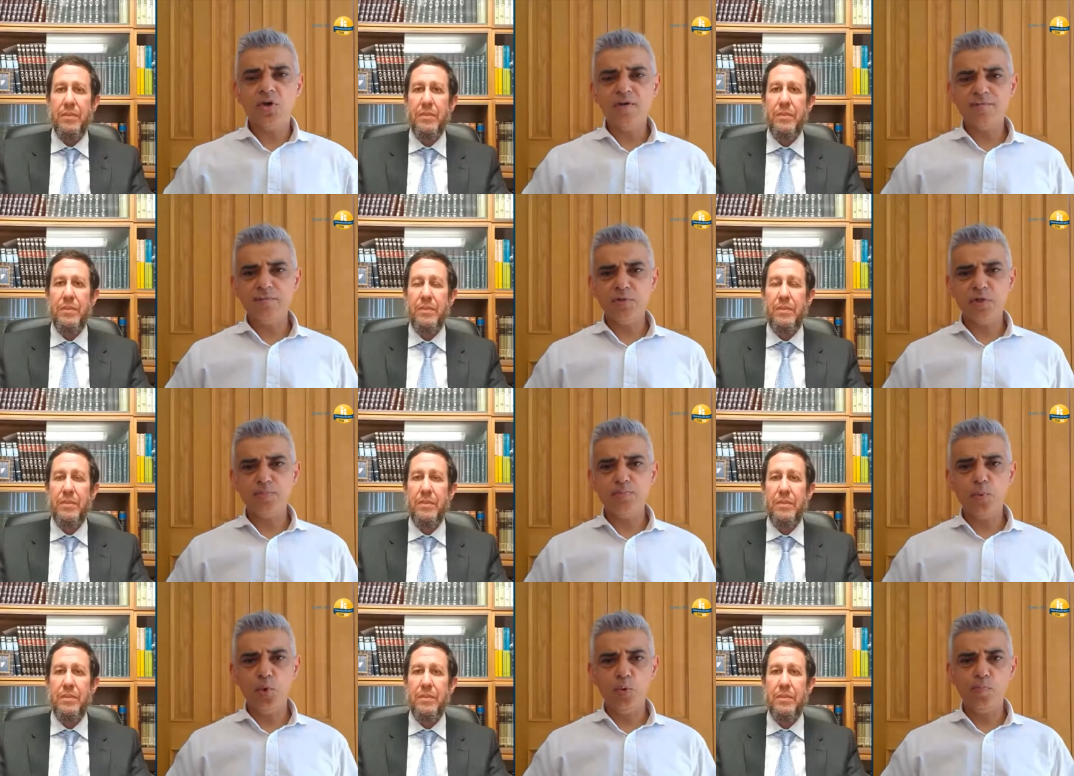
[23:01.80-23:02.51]
Speaker 1: So I've put
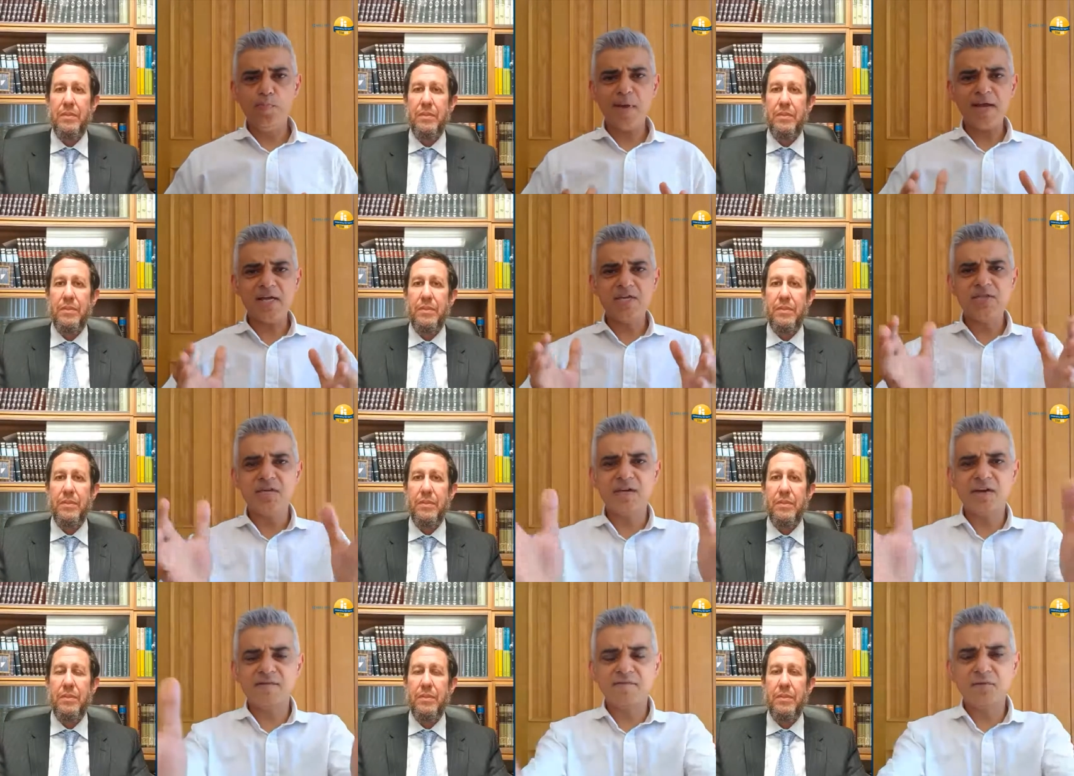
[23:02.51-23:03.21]
the ball back in
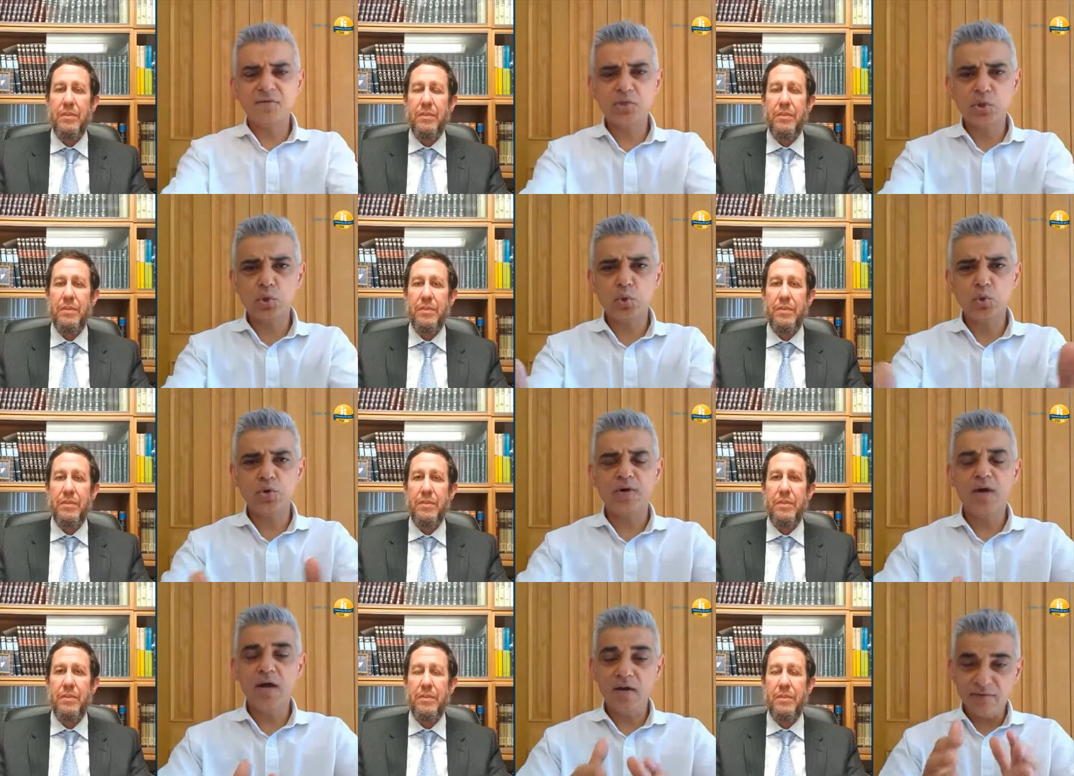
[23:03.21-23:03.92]
the government's
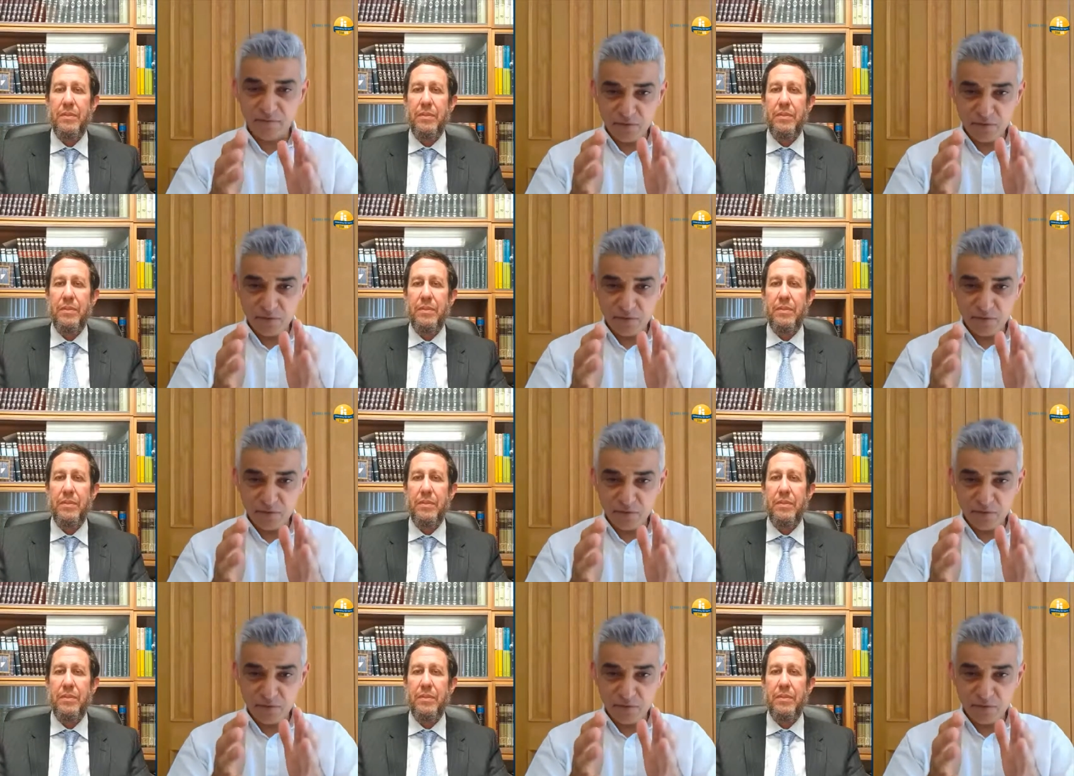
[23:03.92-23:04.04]
court.